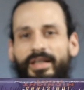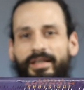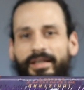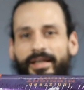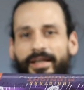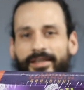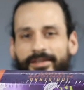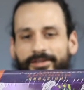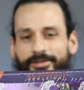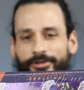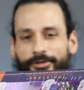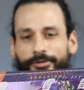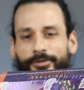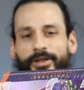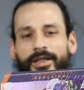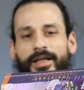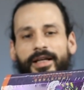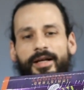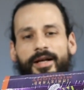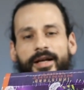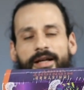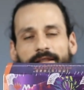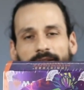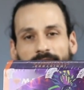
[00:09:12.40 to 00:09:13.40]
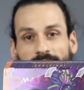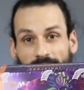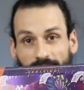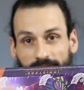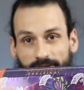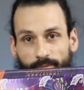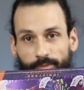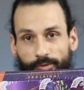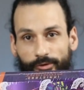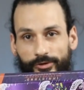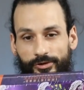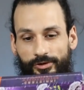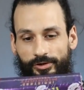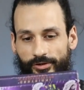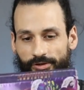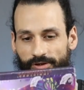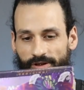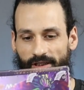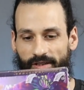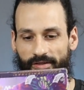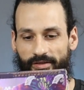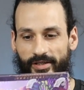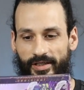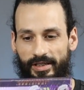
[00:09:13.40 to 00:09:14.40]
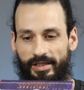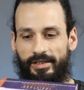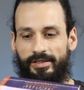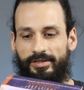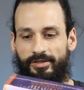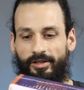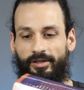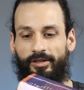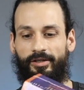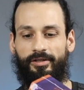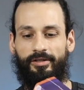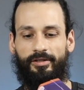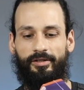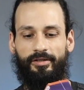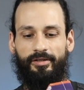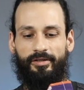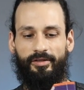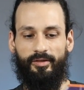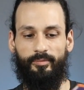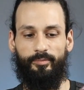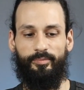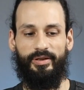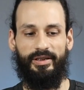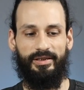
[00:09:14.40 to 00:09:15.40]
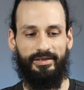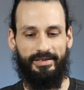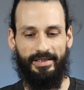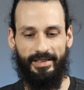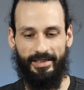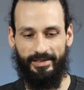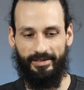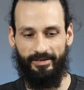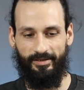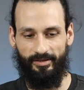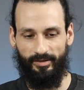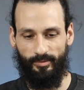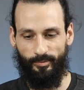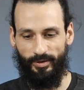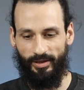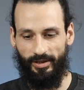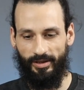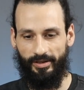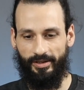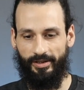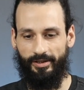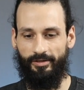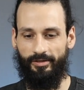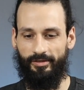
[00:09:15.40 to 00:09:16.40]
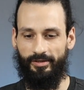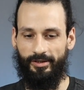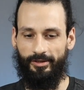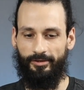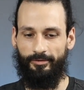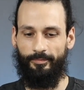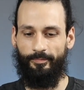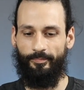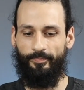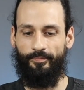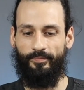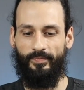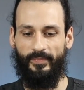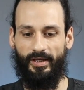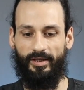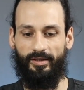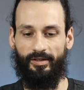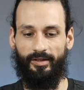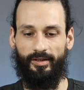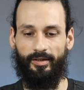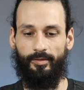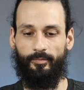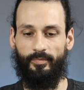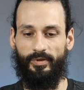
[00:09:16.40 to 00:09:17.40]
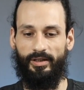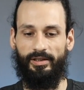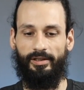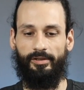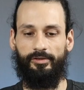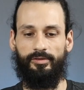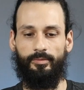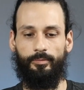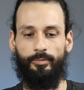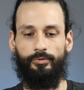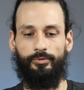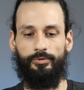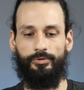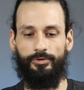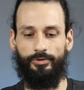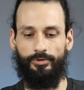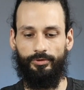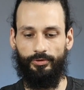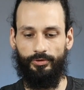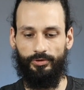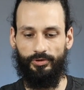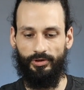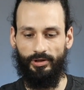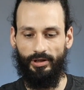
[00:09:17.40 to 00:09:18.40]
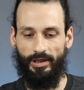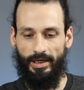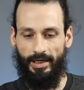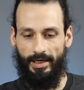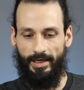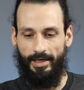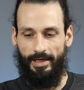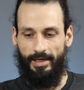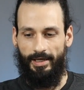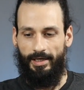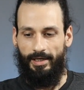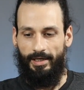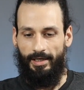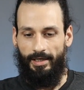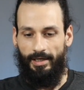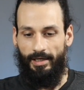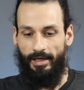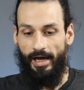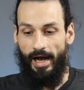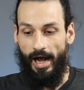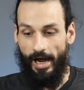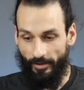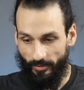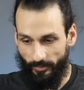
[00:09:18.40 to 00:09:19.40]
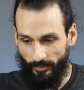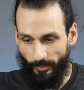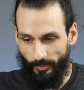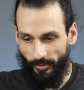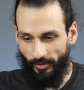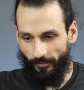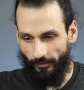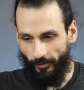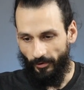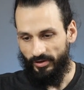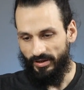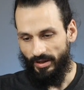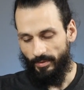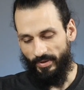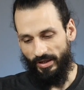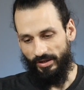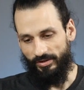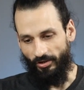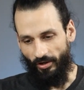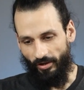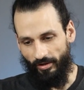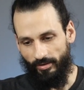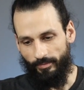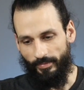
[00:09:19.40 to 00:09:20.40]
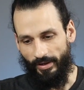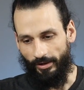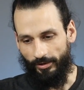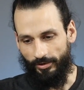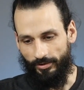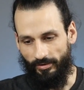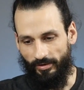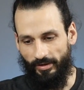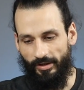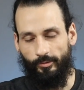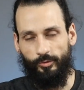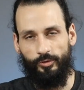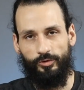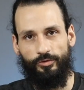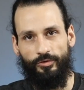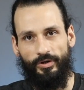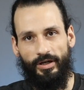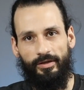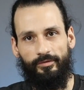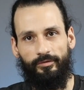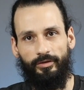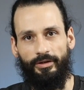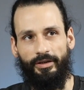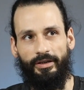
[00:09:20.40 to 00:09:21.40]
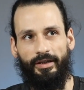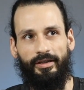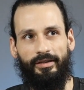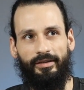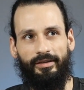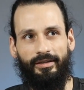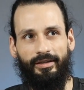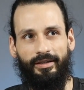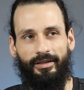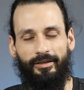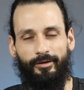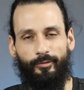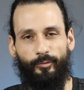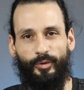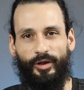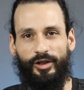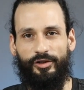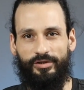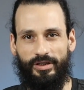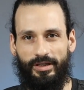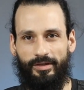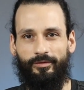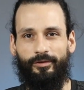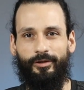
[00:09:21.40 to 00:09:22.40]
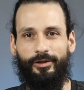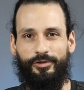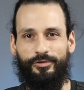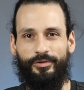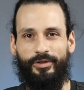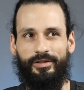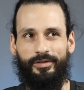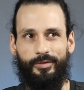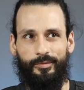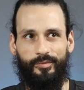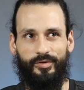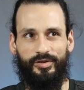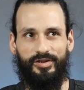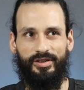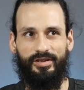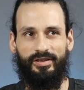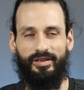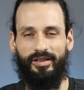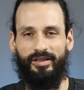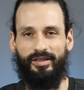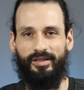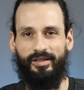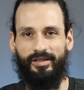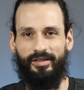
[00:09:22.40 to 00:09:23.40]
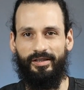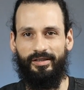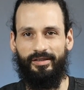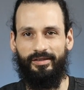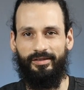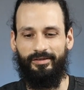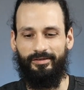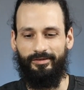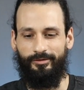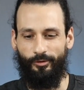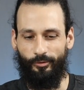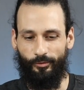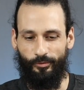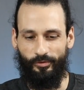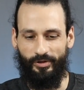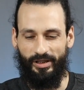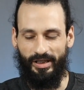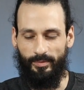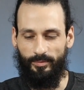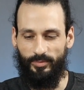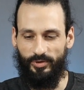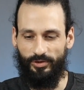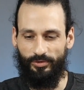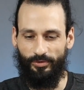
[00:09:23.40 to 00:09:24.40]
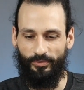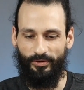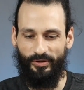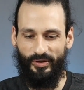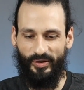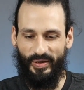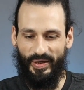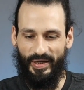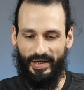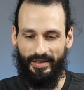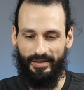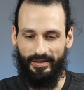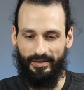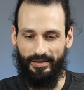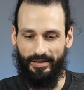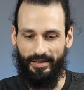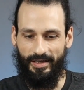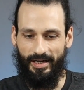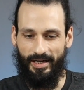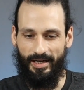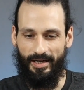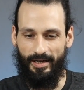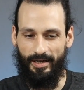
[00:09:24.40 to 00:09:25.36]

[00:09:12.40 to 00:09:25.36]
Yeah, so collector boosters. These are the big daddy on the block here now. Collector boosters, I remember the first time I saw them, actually. I was traveling, and when I travel, I try to visit a local game store, and